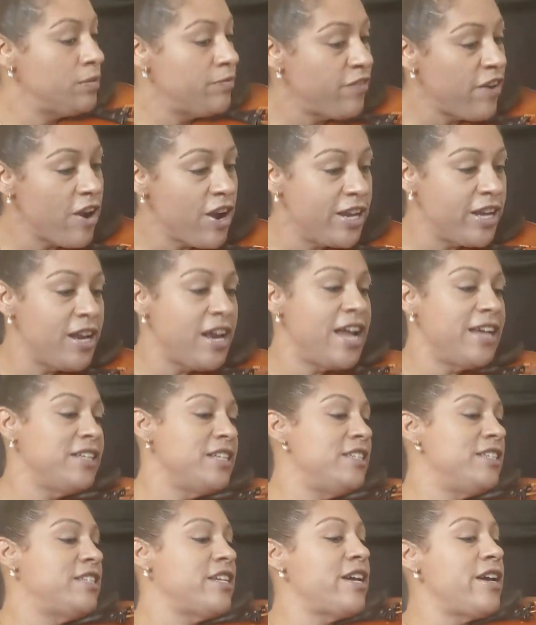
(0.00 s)
Very
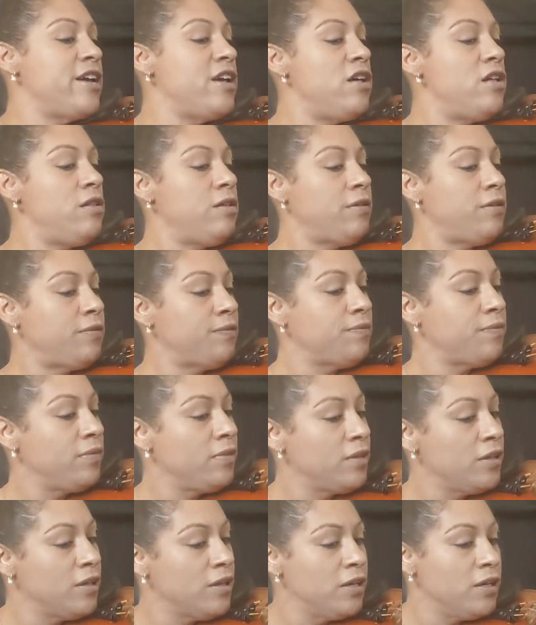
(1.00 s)
connected still.
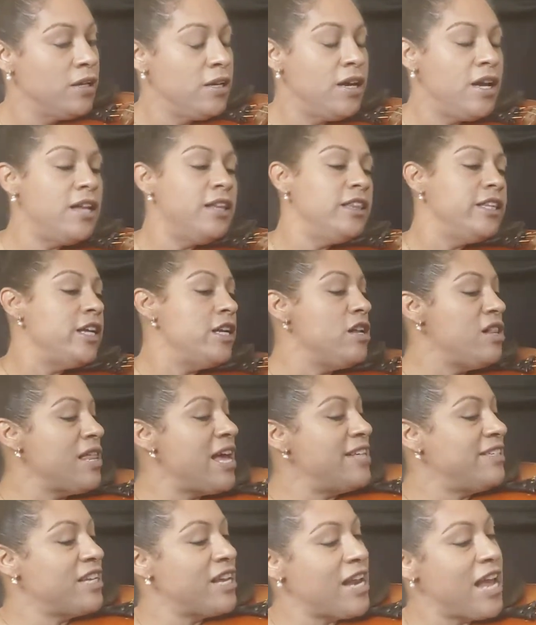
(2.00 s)
A little
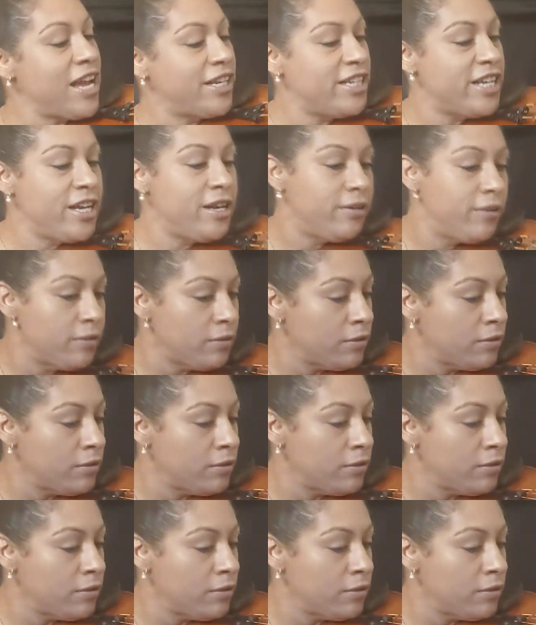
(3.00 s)
less connected.